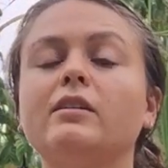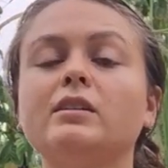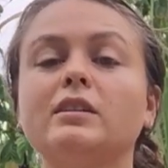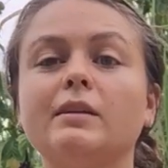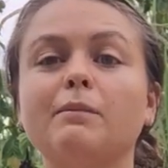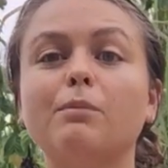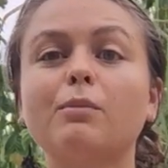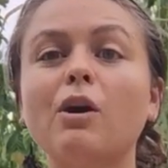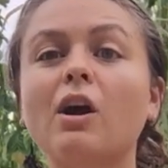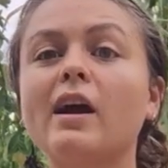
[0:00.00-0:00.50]

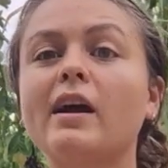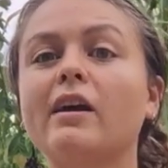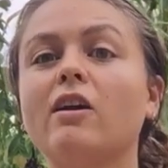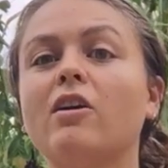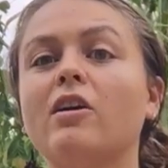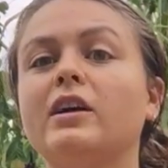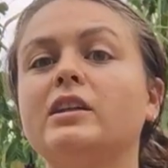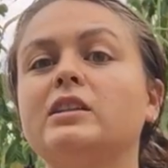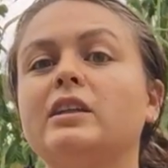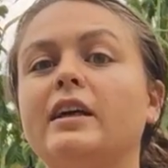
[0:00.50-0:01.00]
so
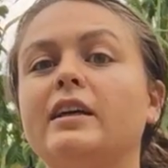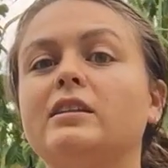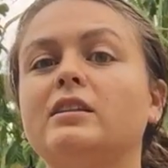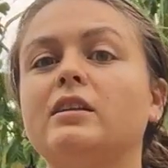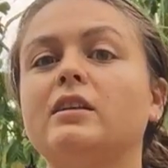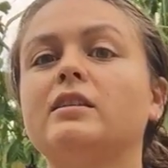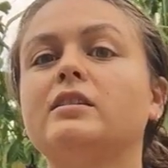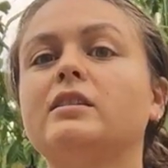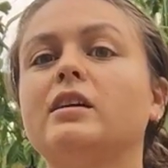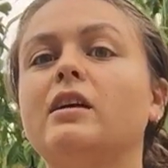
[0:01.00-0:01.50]
prioritize
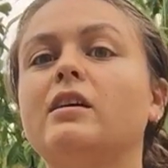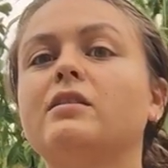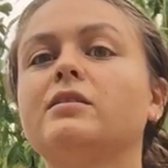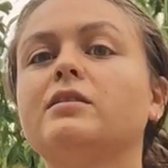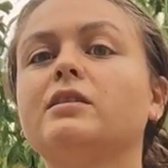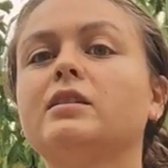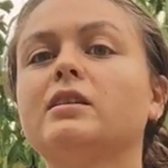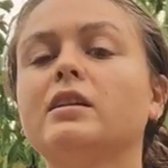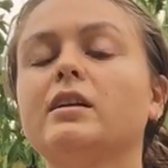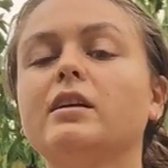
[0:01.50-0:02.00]

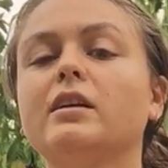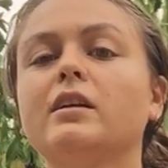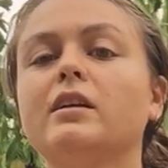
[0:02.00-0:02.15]
ourselves.